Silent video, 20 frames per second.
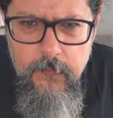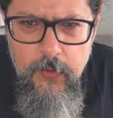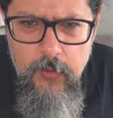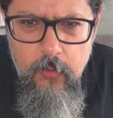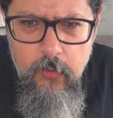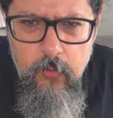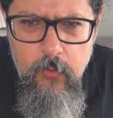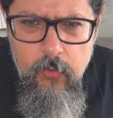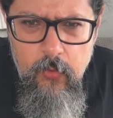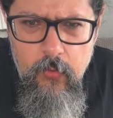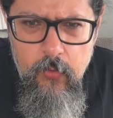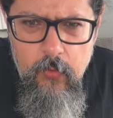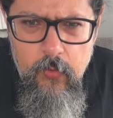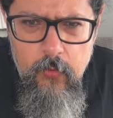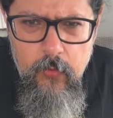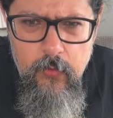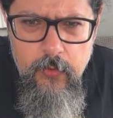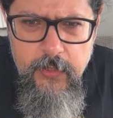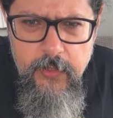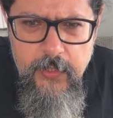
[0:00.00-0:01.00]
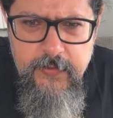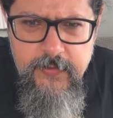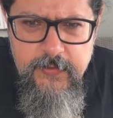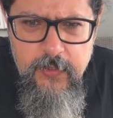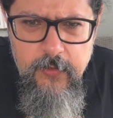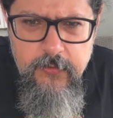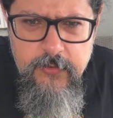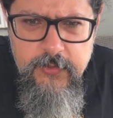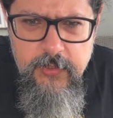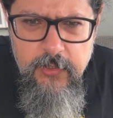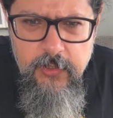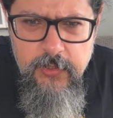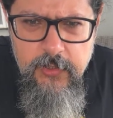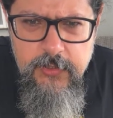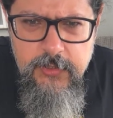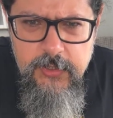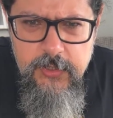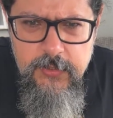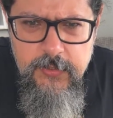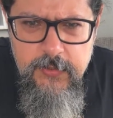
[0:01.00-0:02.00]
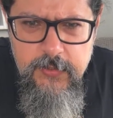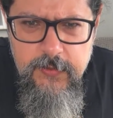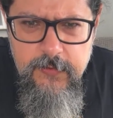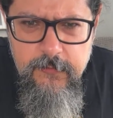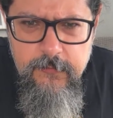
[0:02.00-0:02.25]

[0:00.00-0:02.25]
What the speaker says: Ooh, that sounds delicious.